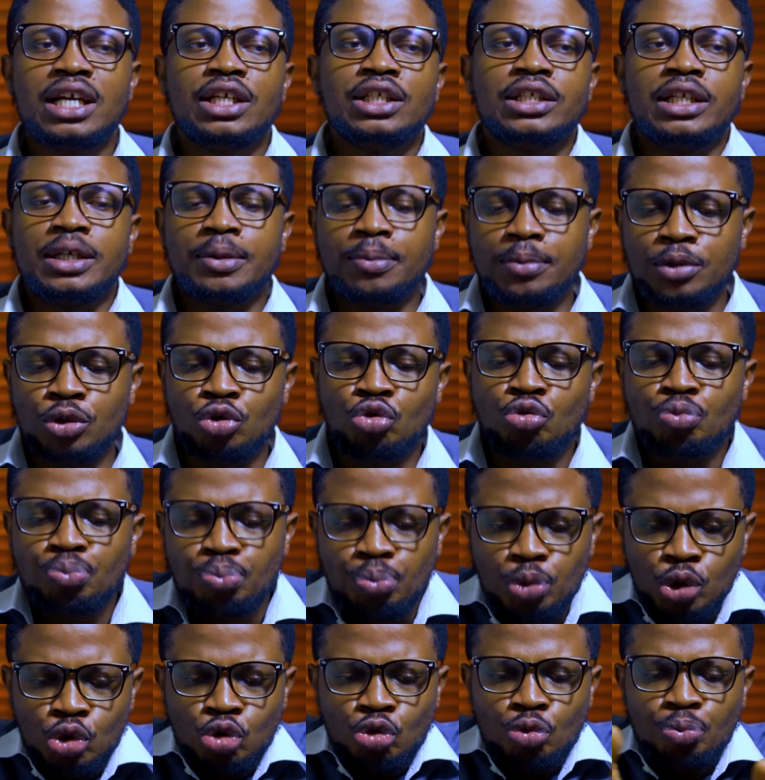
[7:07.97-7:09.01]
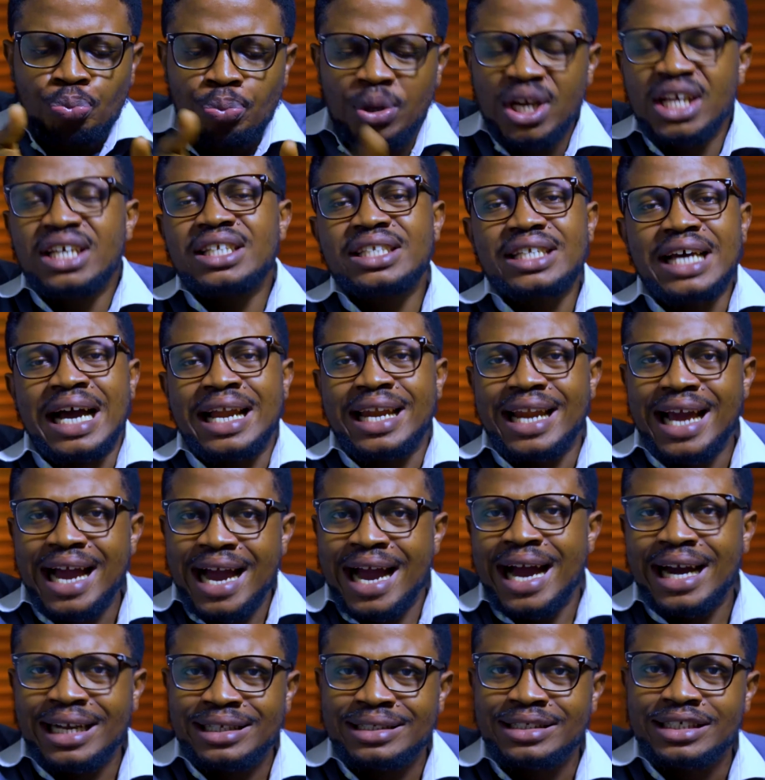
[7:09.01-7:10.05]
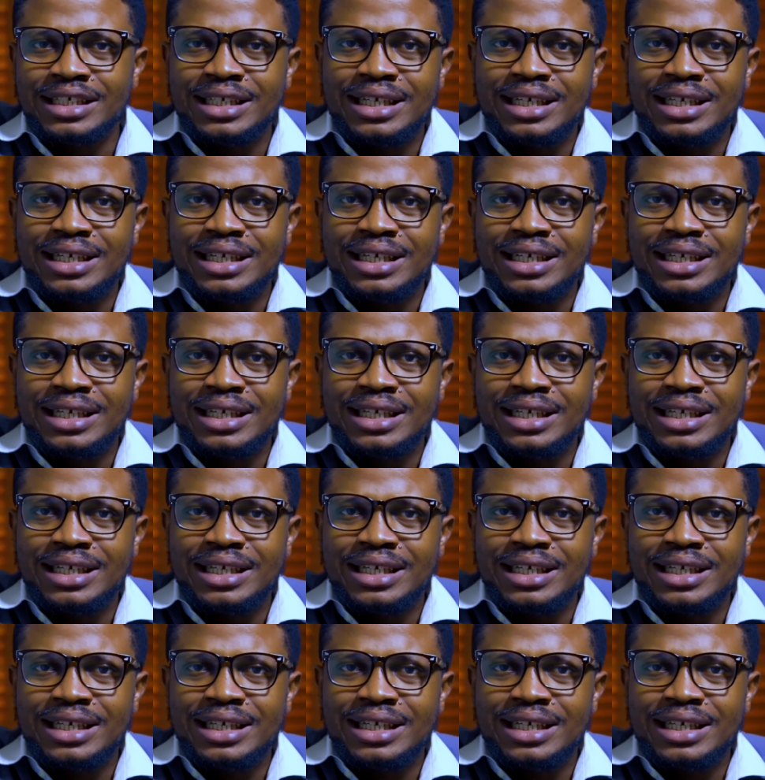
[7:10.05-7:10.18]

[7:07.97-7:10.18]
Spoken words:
You place an ad